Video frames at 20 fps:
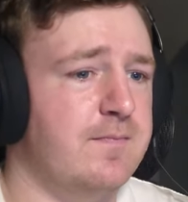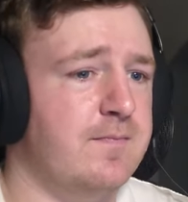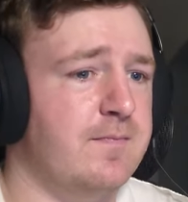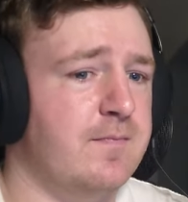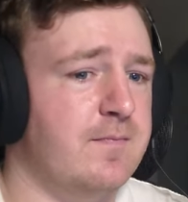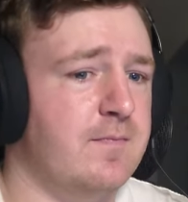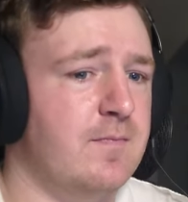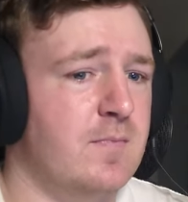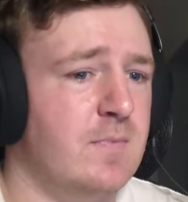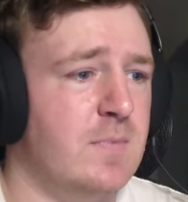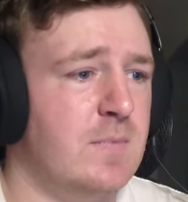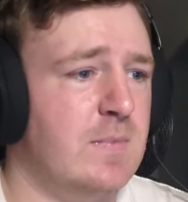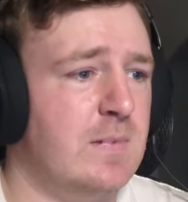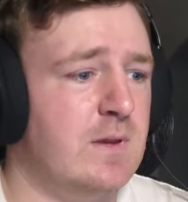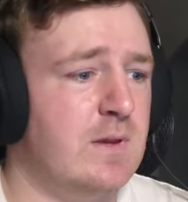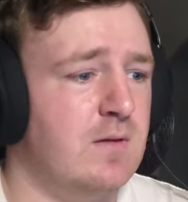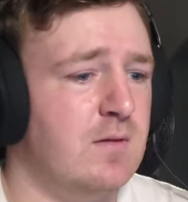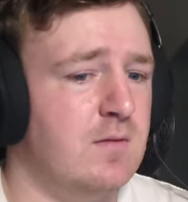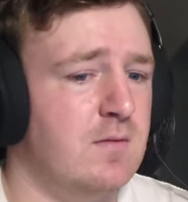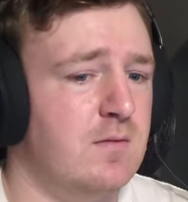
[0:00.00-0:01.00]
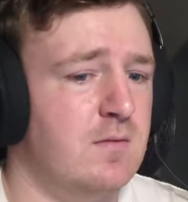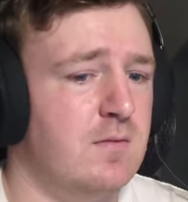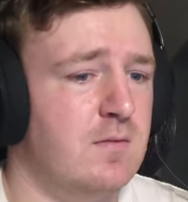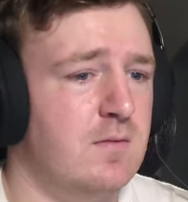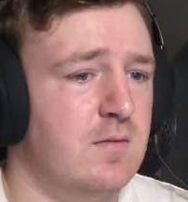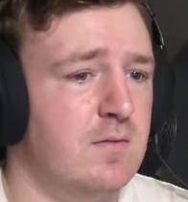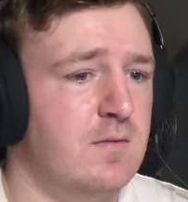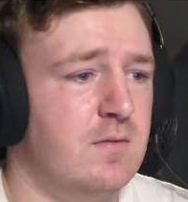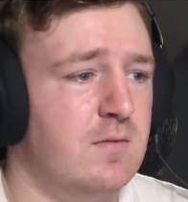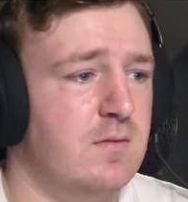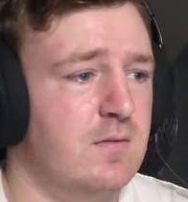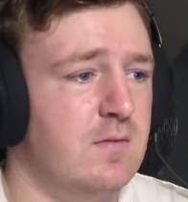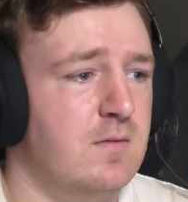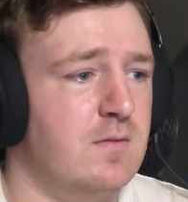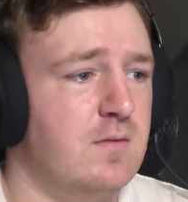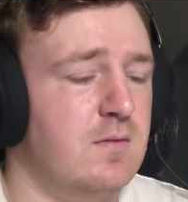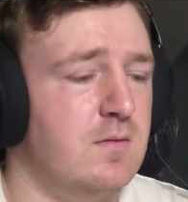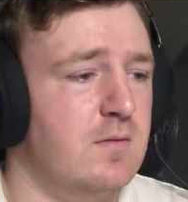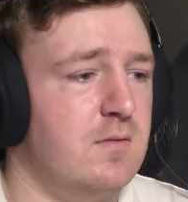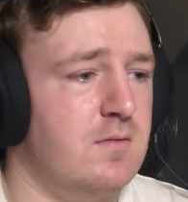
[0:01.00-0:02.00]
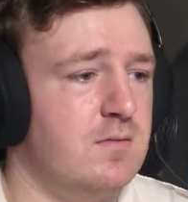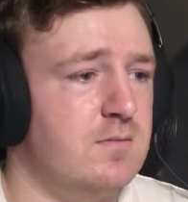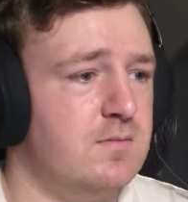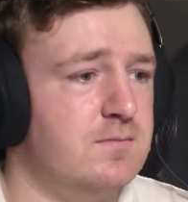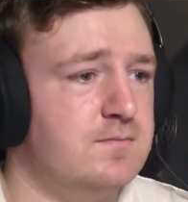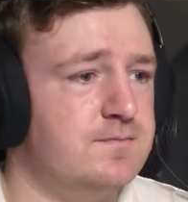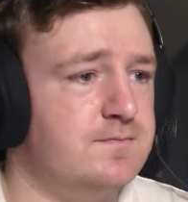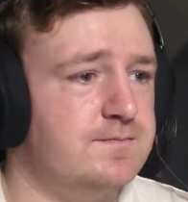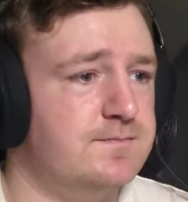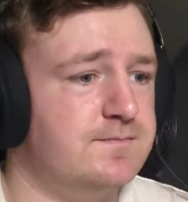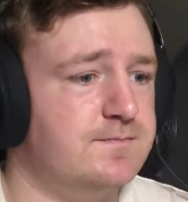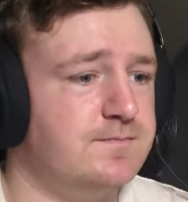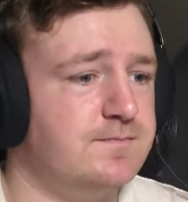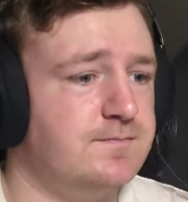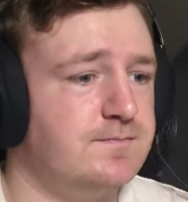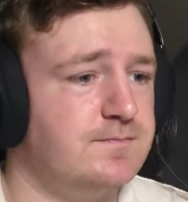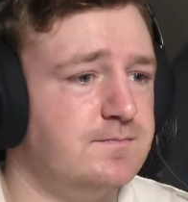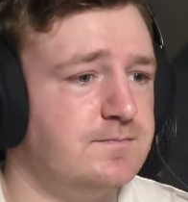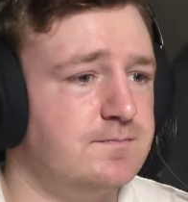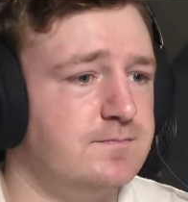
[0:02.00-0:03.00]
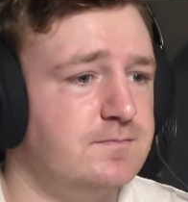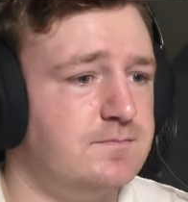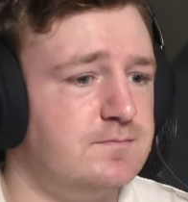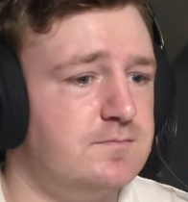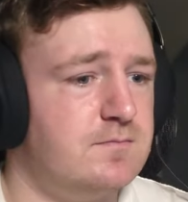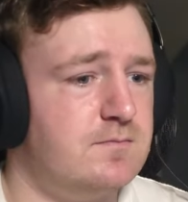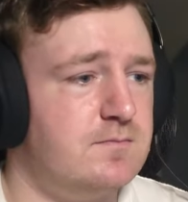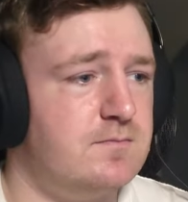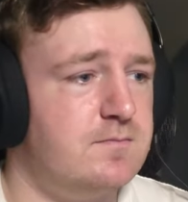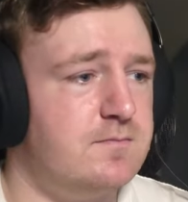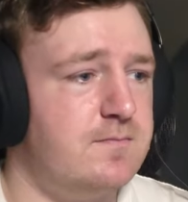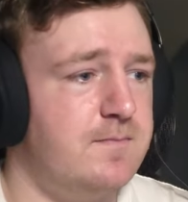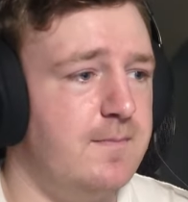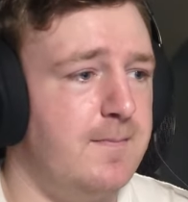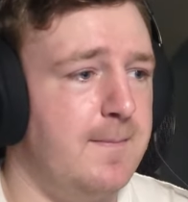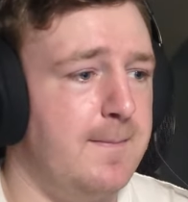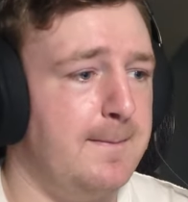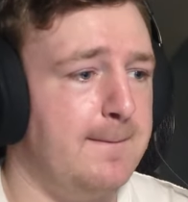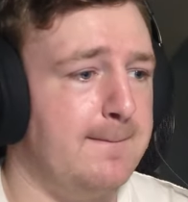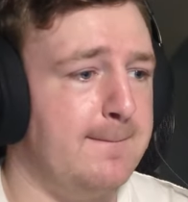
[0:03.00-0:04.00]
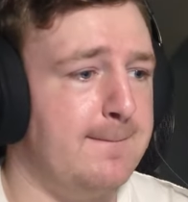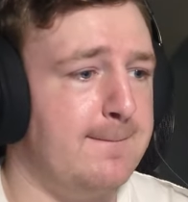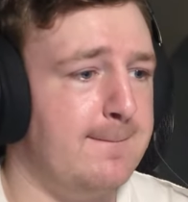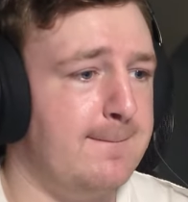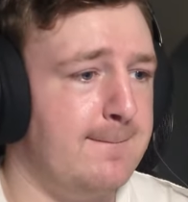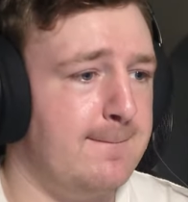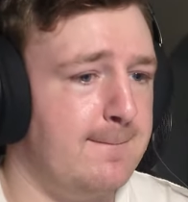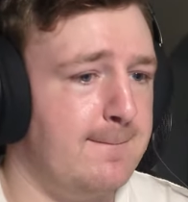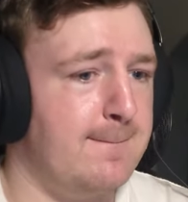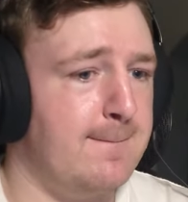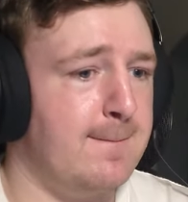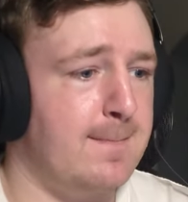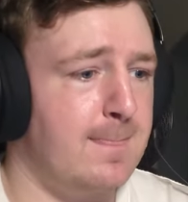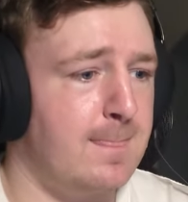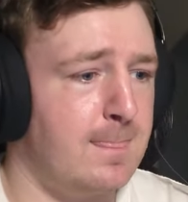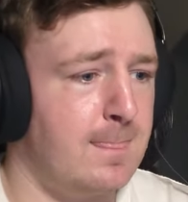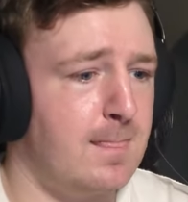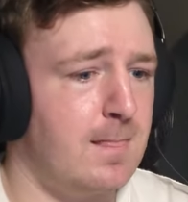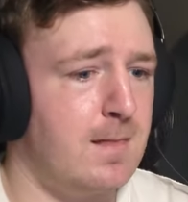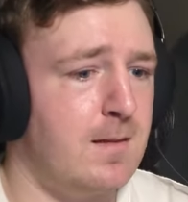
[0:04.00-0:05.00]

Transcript: Nobody speaks.